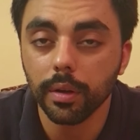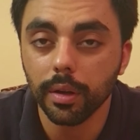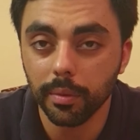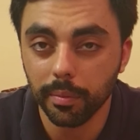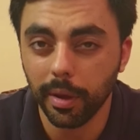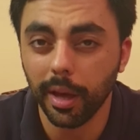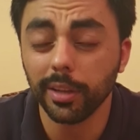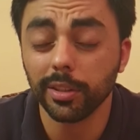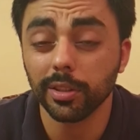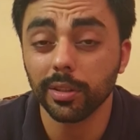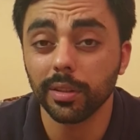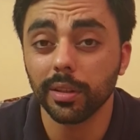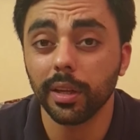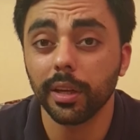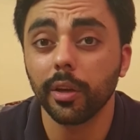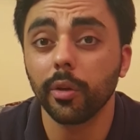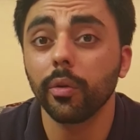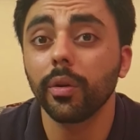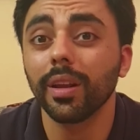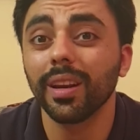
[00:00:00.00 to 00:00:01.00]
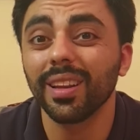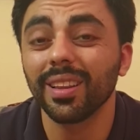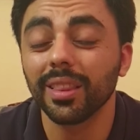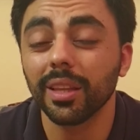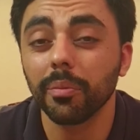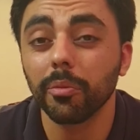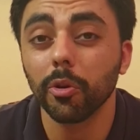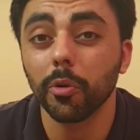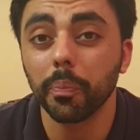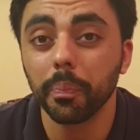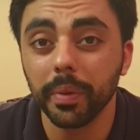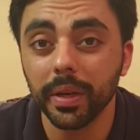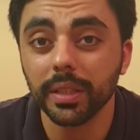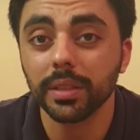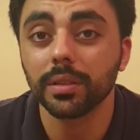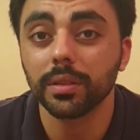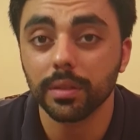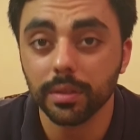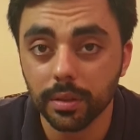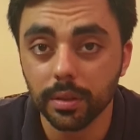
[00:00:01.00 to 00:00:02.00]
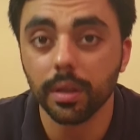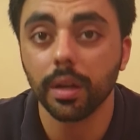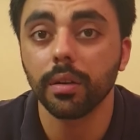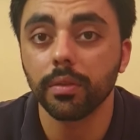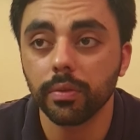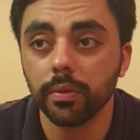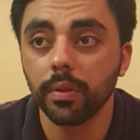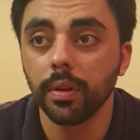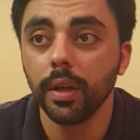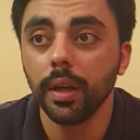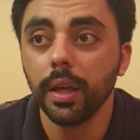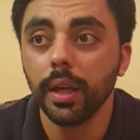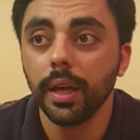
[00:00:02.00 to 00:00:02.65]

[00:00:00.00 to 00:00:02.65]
Imagine like you're telling them your best stuff,